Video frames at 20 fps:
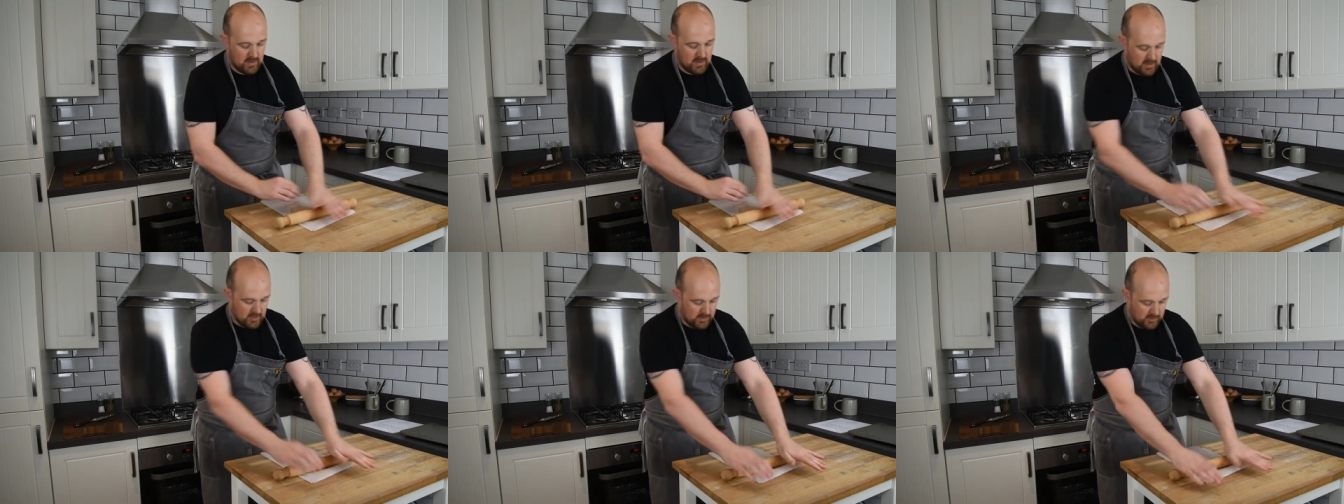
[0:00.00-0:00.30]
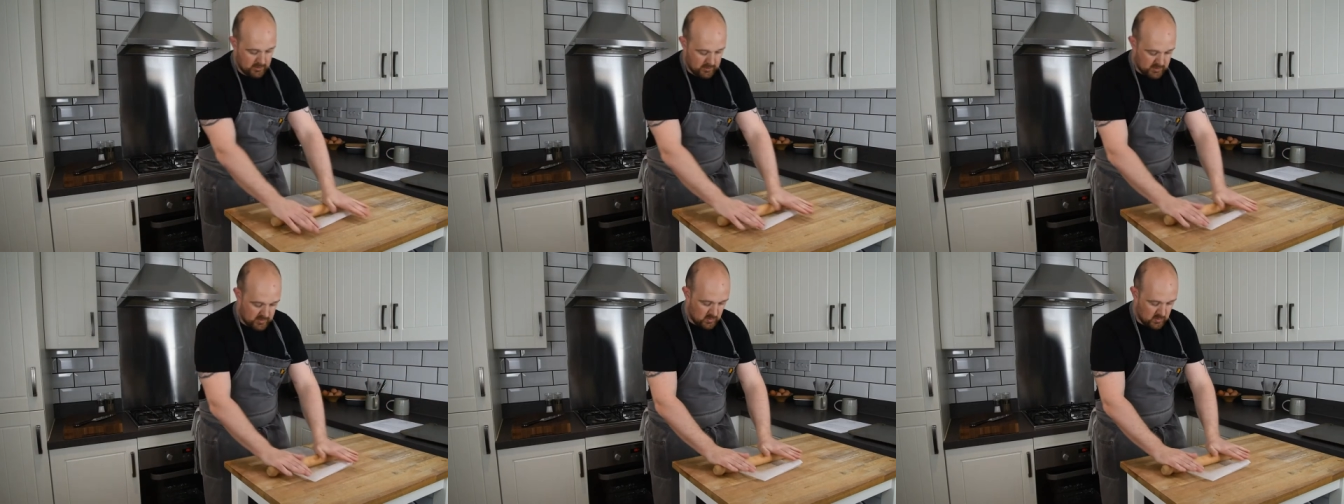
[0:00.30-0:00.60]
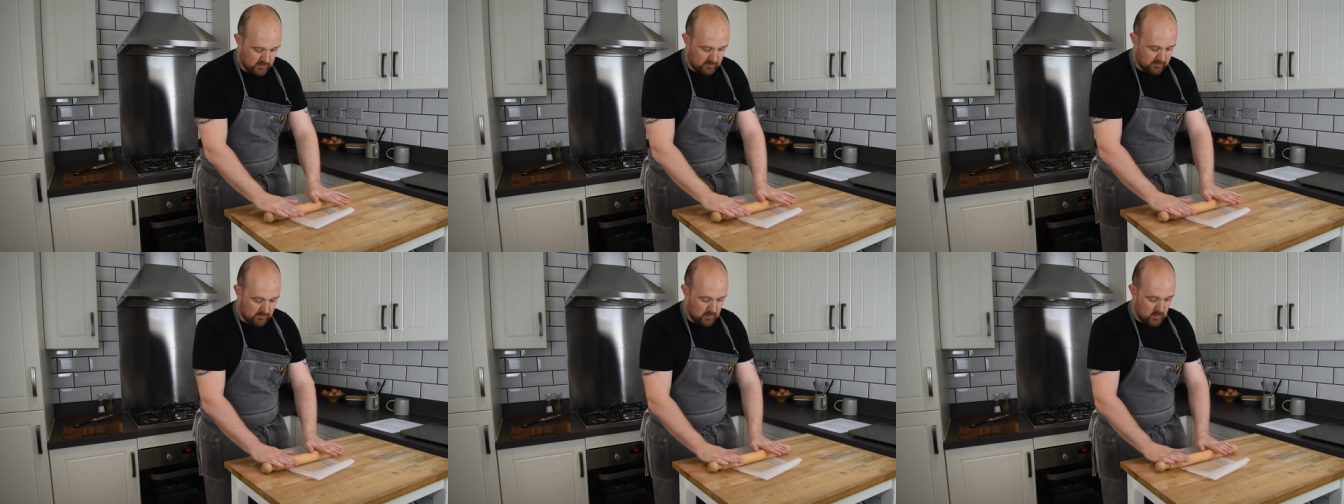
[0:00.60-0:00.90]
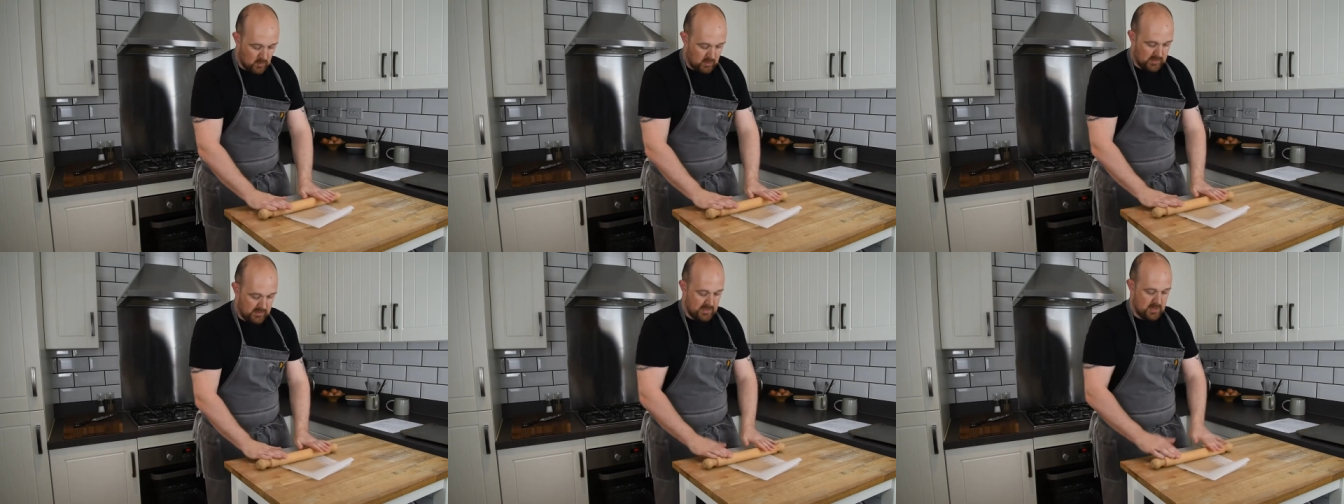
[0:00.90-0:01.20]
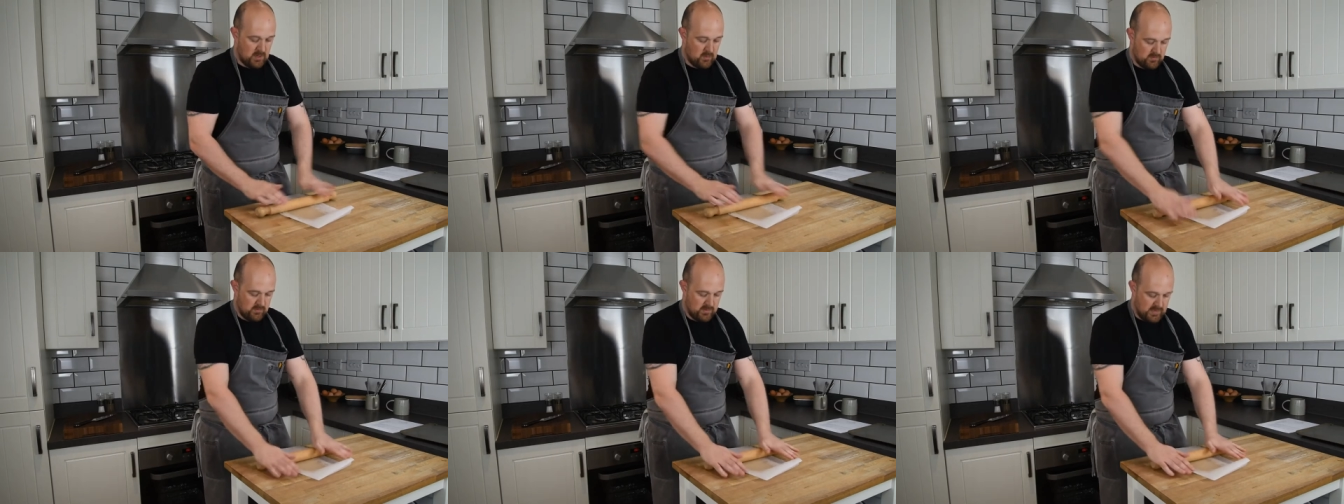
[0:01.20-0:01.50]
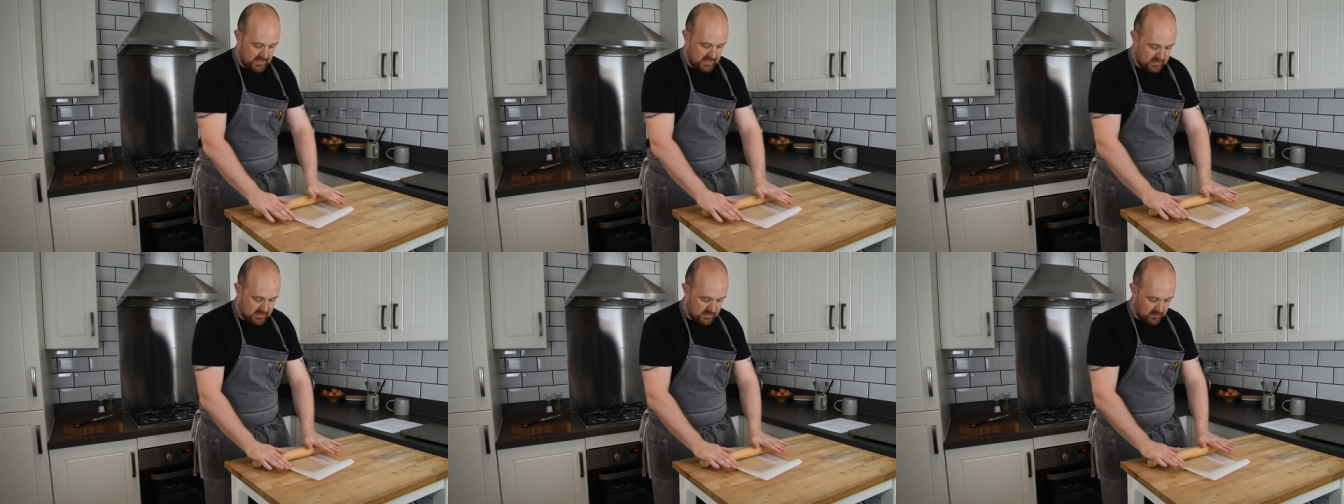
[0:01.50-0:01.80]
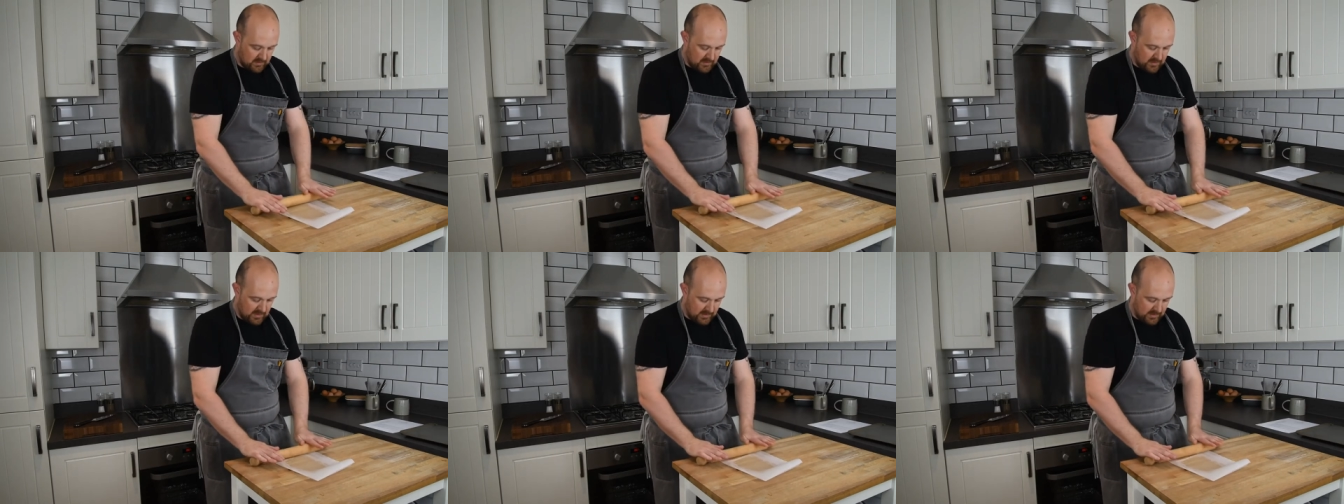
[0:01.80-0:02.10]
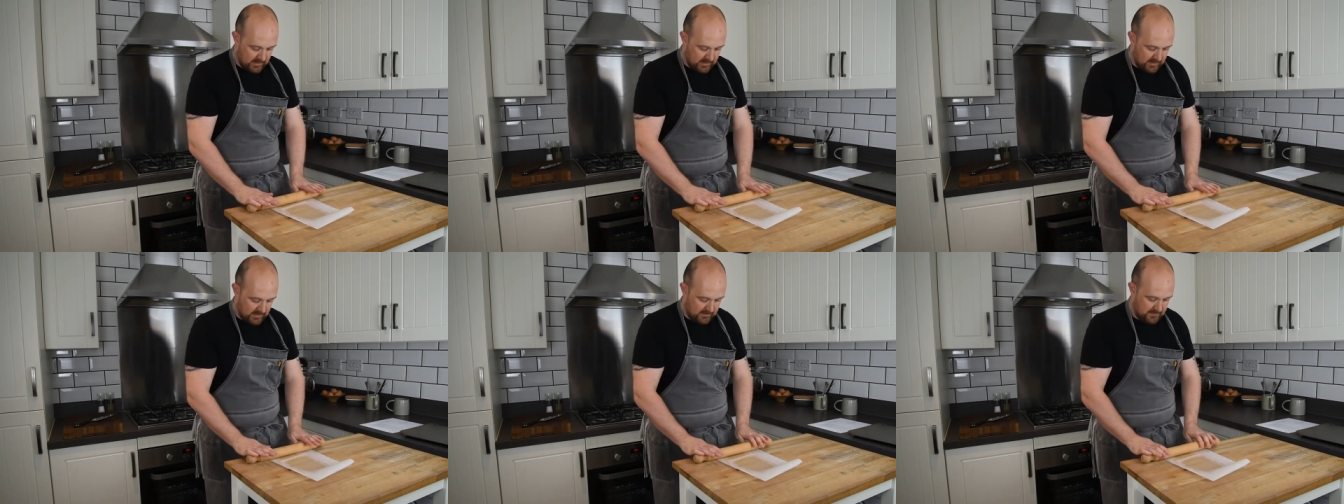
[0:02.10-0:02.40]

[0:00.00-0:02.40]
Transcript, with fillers: and you just want to roll it out nice and thinly